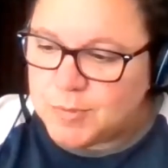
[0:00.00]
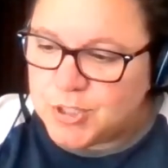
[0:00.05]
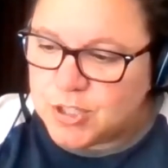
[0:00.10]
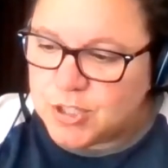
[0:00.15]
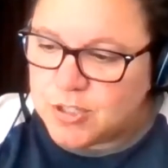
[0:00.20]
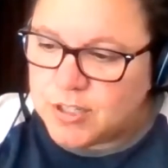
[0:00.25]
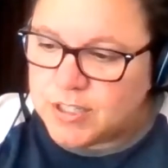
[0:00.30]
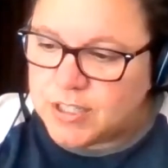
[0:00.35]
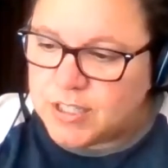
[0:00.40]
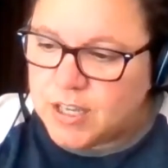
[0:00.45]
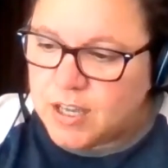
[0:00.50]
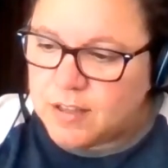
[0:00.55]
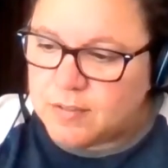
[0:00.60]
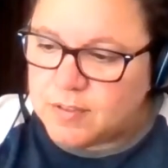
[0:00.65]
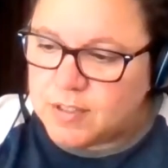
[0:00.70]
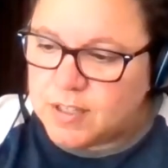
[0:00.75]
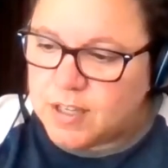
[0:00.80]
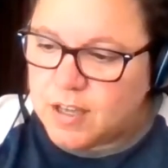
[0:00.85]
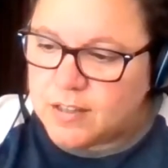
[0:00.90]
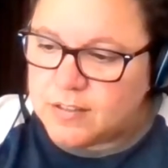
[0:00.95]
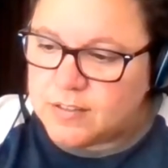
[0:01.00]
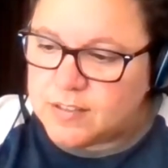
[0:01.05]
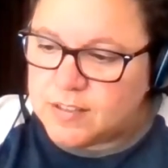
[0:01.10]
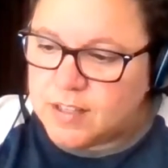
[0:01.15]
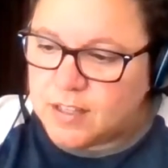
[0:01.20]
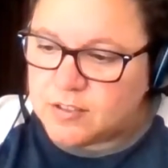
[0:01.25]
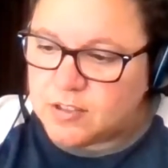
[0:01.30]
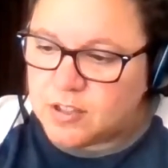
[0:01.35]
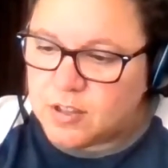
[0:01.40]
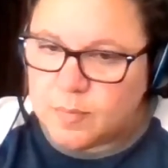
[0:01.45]
I'm sure it got
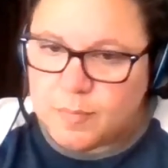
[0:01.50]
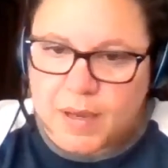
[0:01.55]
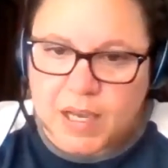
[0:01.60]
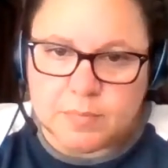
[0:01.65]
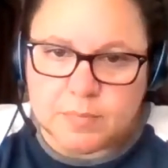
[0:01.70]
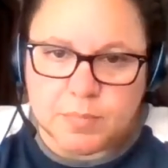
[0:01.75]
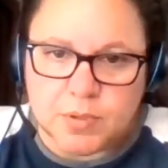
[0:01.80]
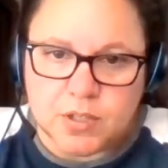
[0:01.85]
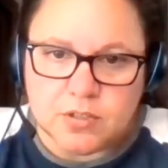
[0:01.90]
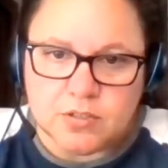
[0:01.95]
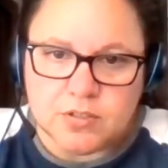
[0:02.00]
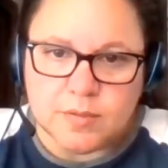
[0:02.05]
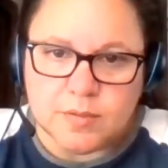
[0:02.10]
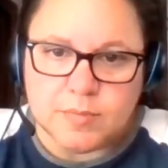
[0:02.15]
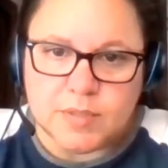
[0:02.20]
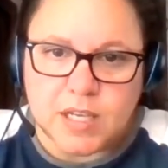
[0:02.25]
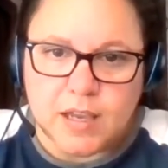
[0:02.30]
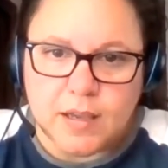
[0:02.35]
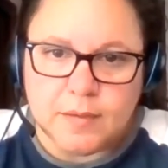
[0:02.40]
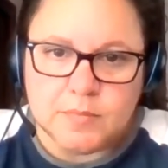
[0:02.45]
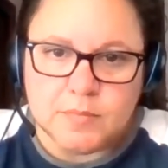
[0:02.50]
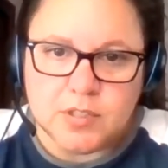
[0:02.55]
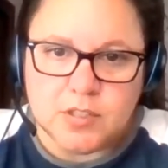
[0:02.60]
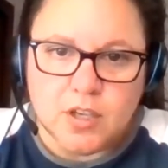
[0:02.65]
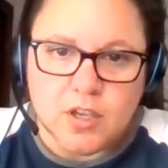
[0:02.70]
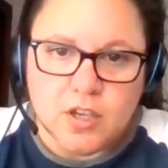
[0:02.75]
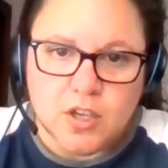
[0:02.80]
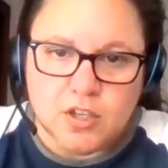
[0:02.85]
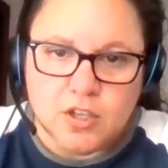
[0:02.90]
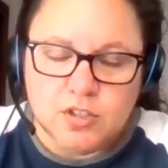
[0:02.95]
sent to the back burner
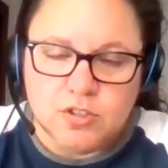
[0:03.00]
sometimes.